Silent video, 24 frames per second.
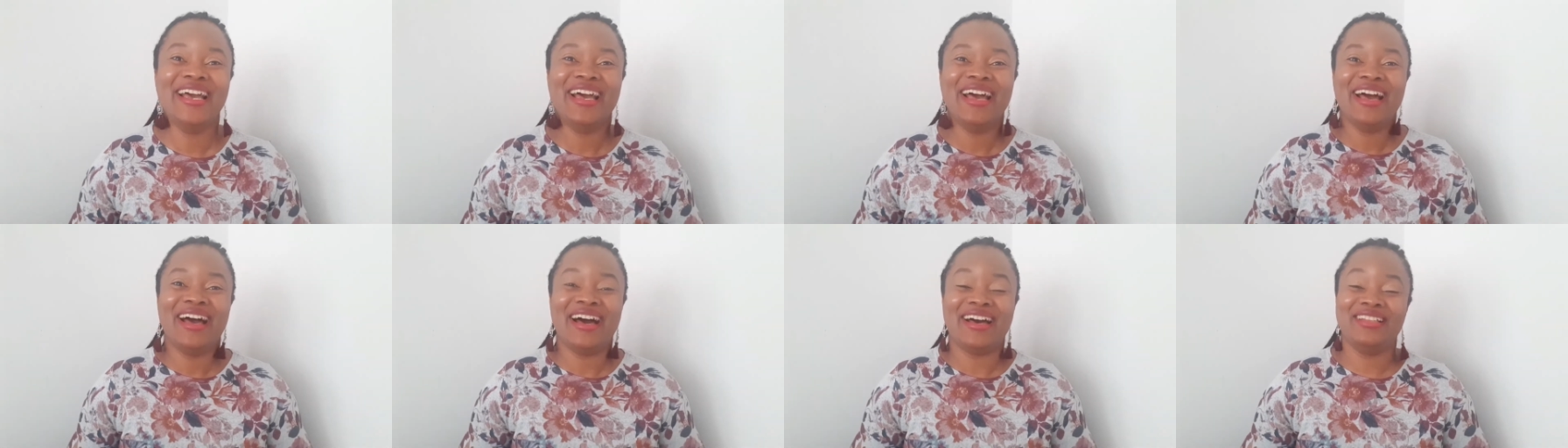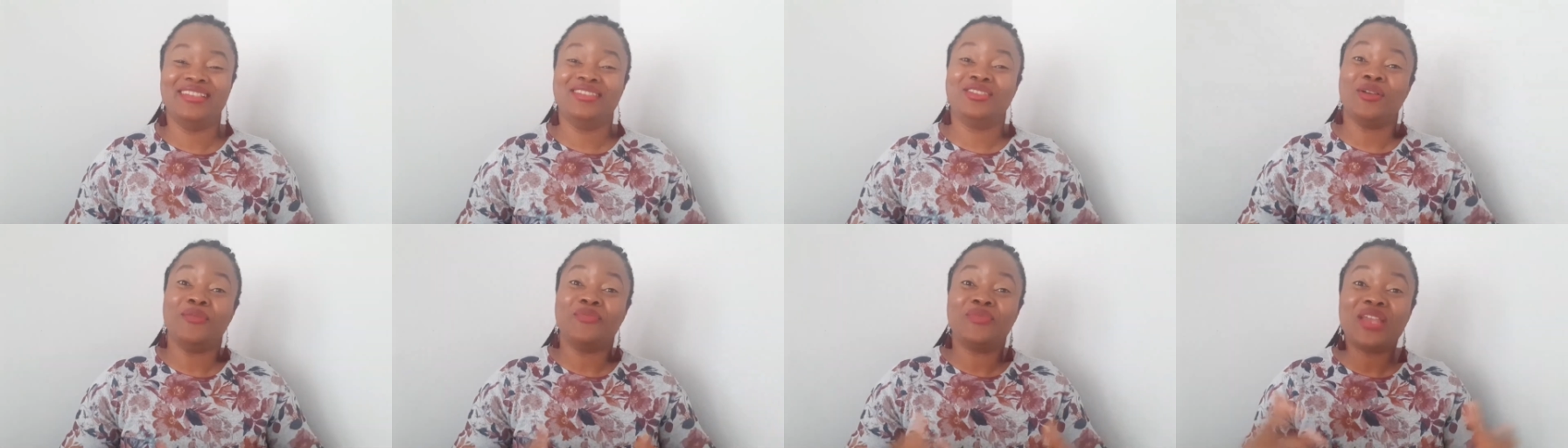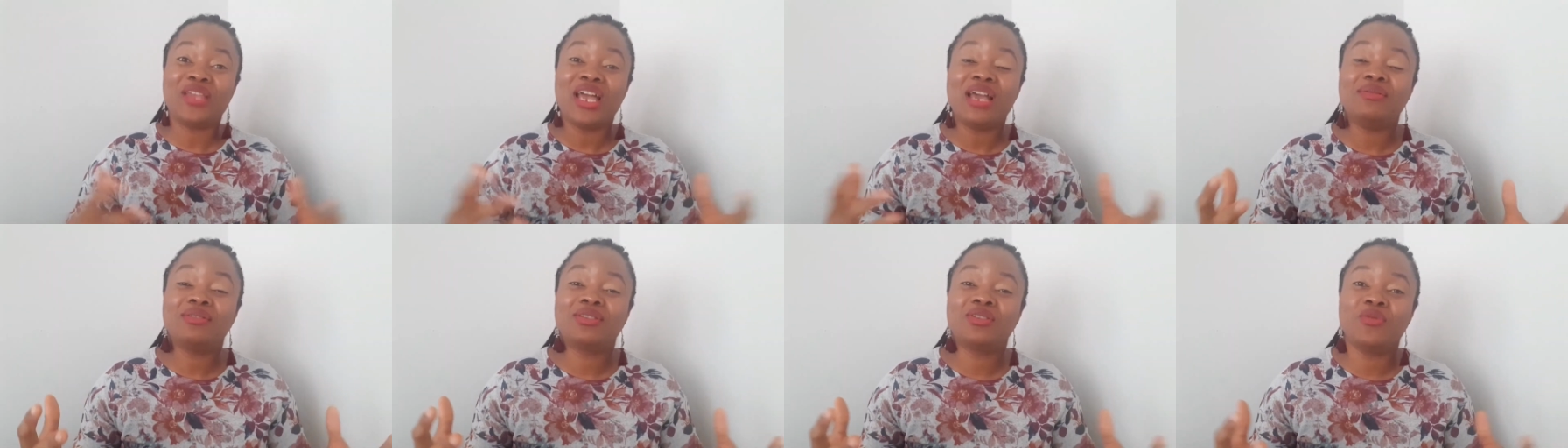And
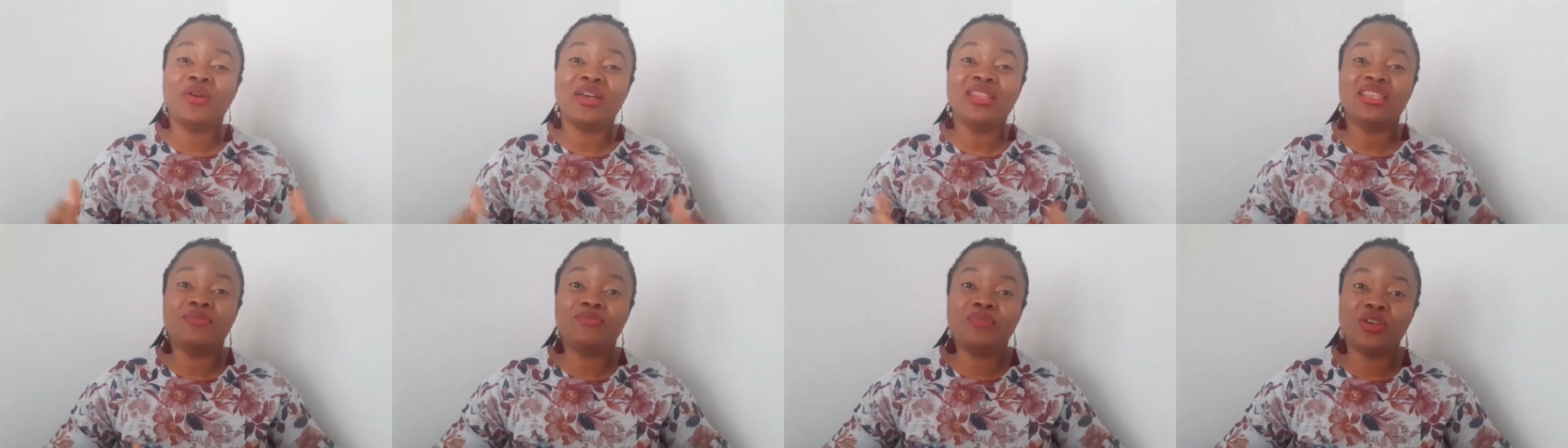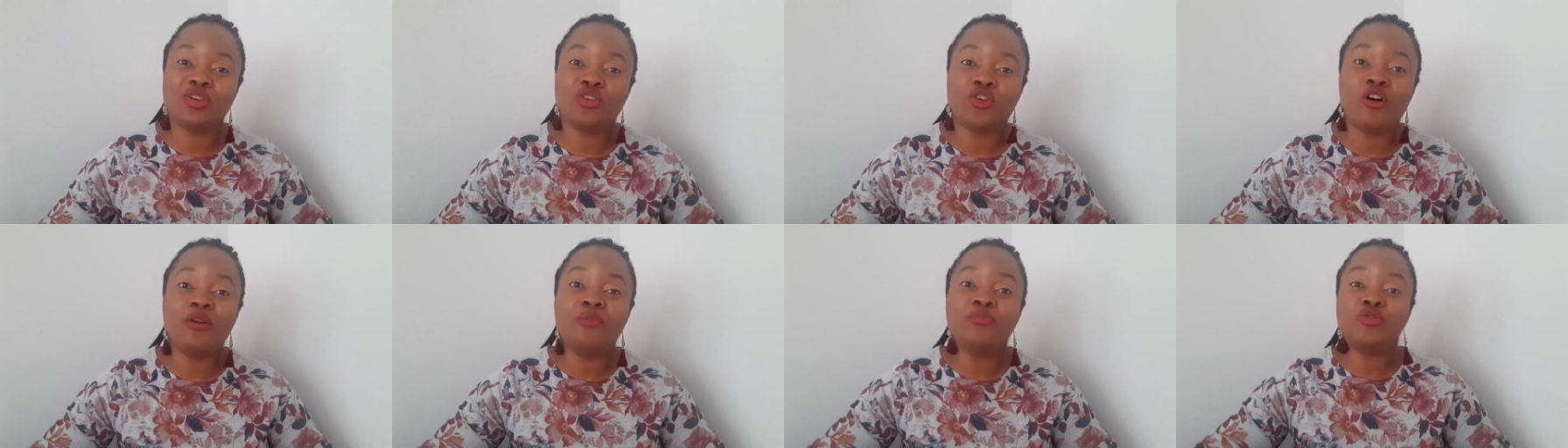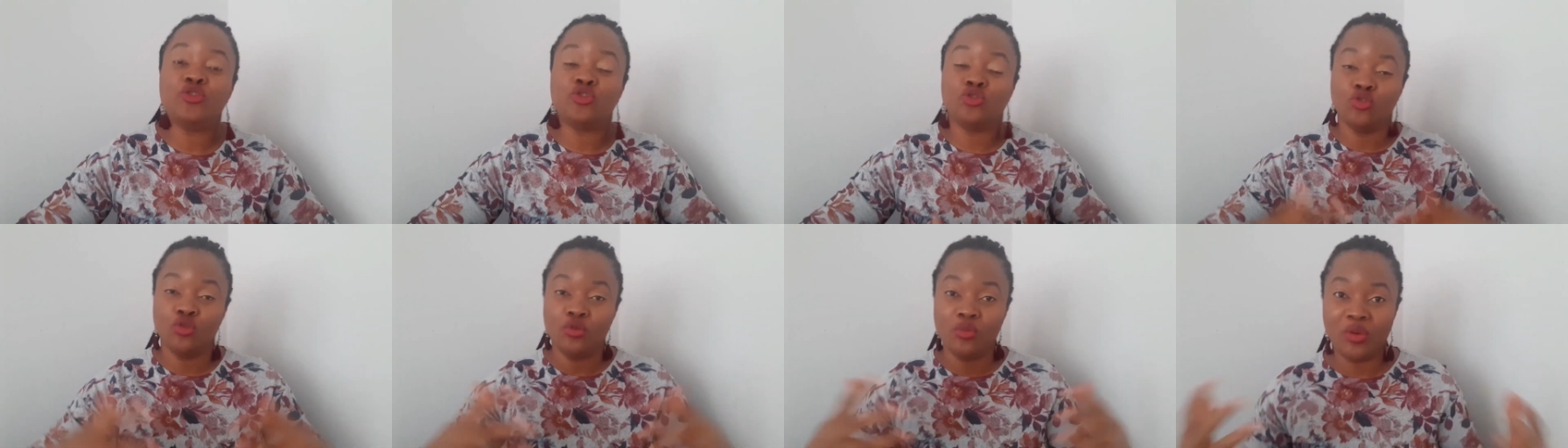sometimes when they become
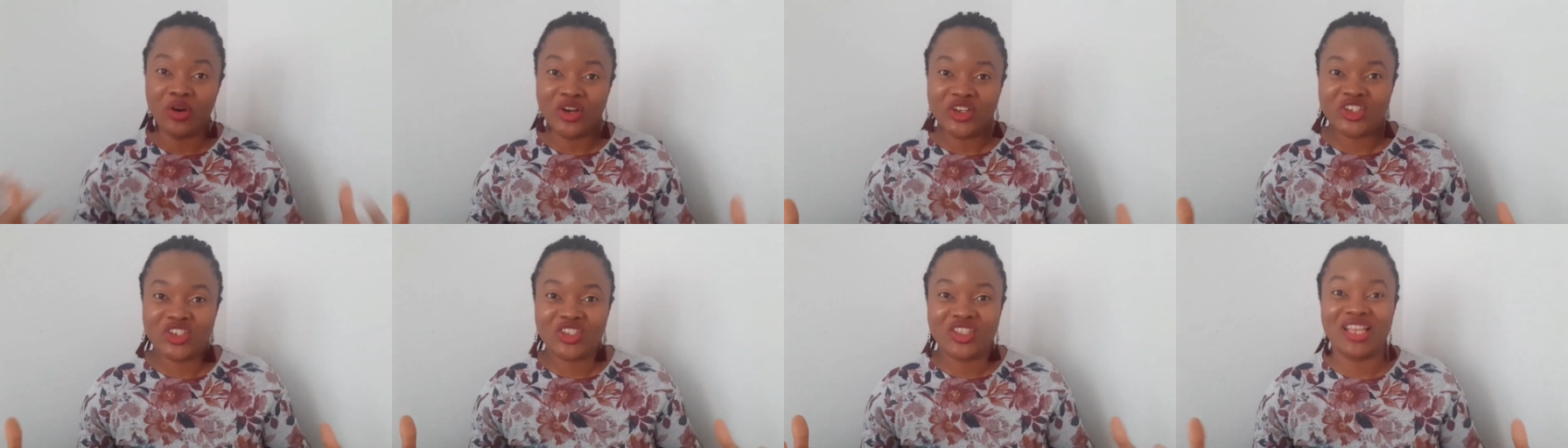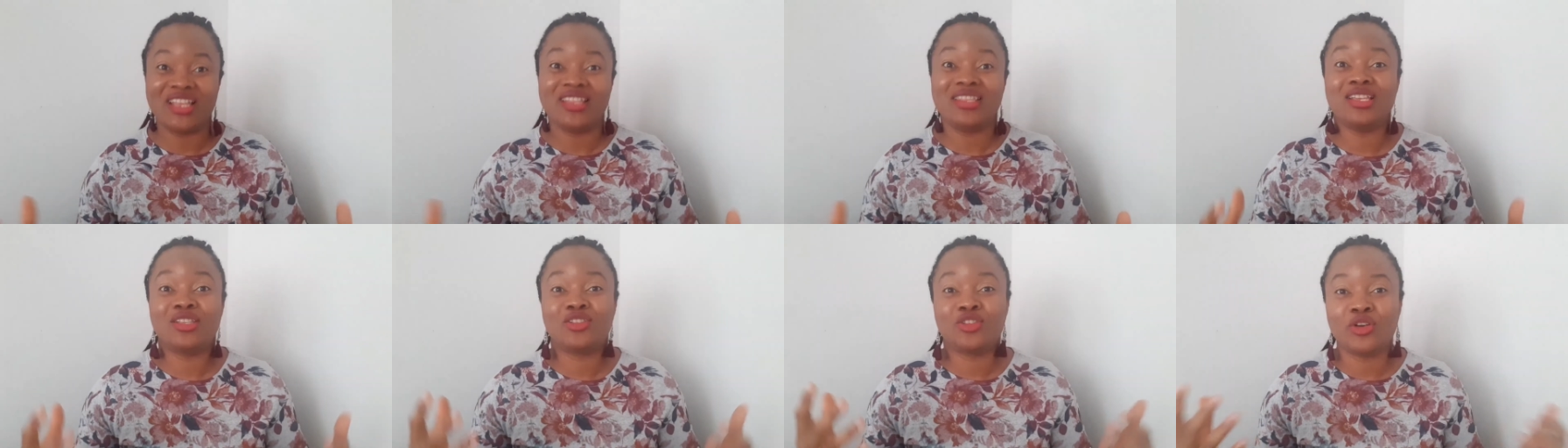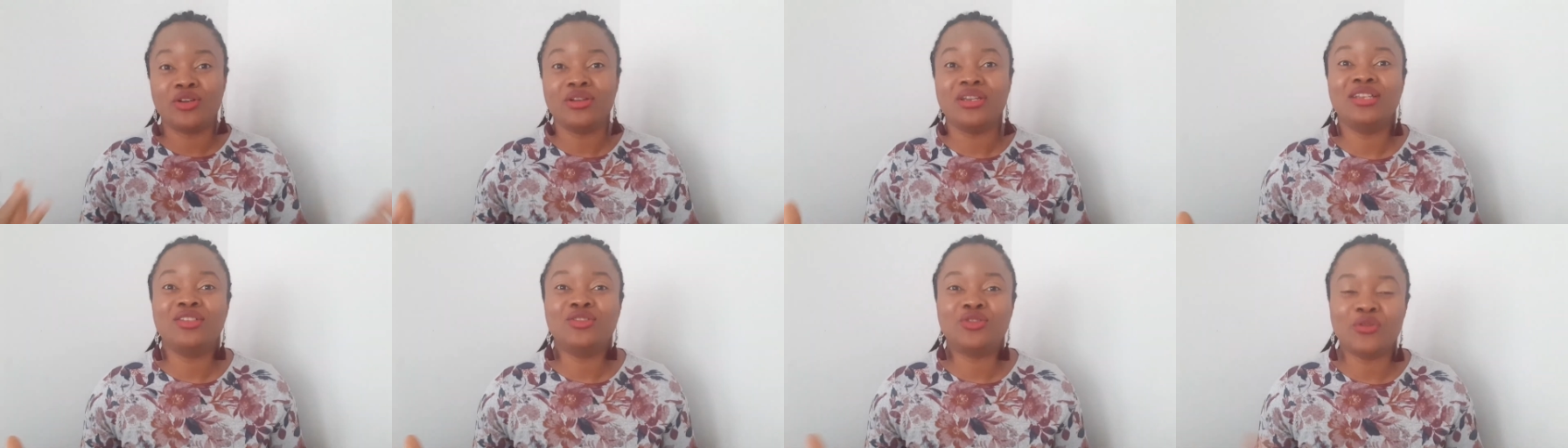too much, then they
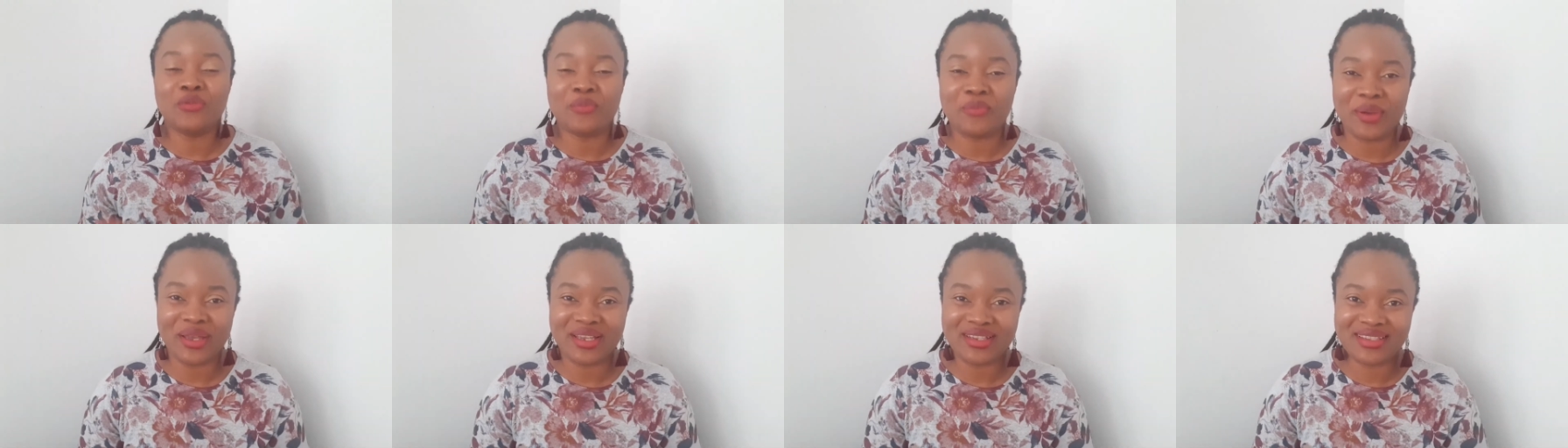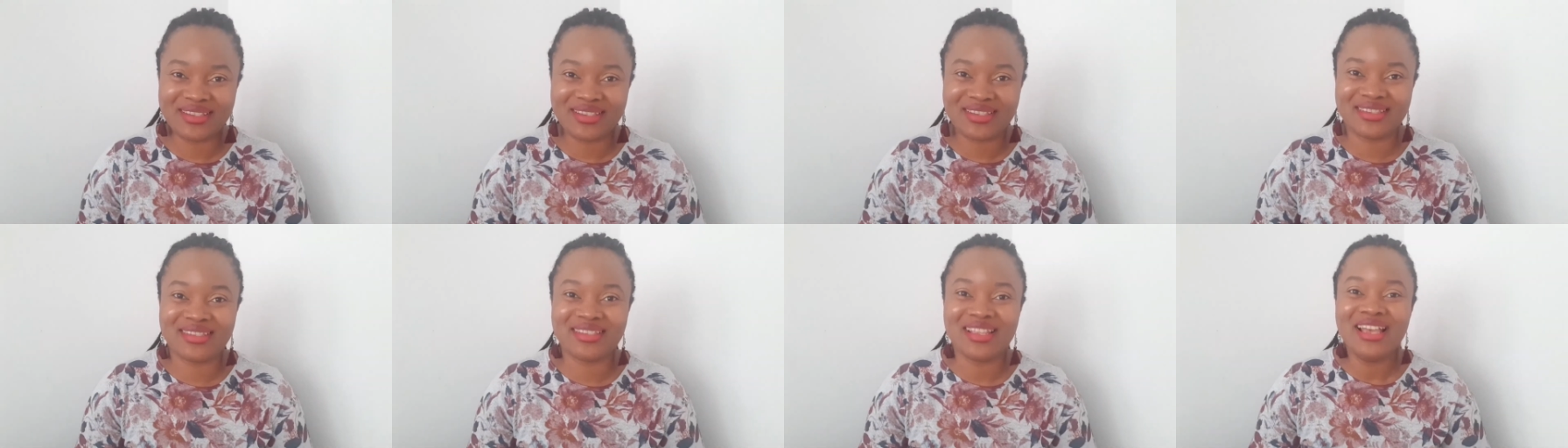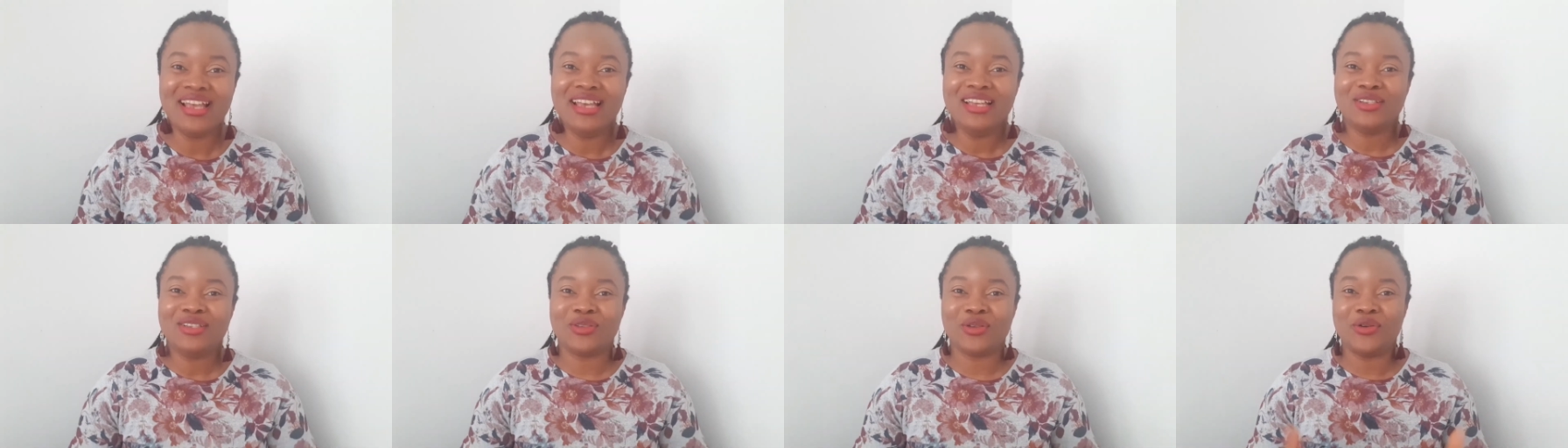turn into pests.
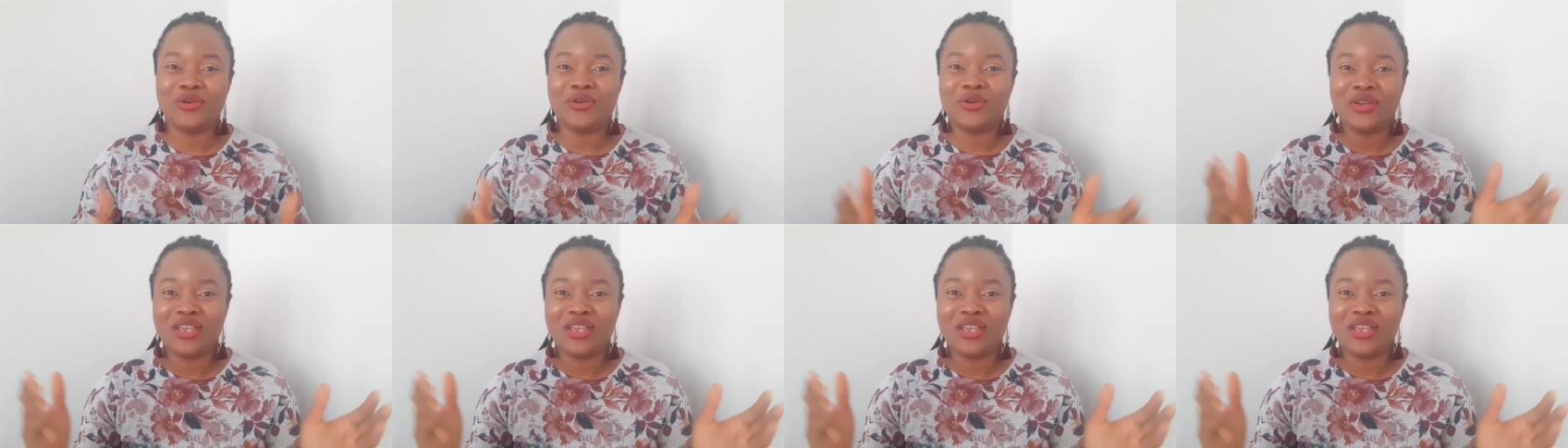So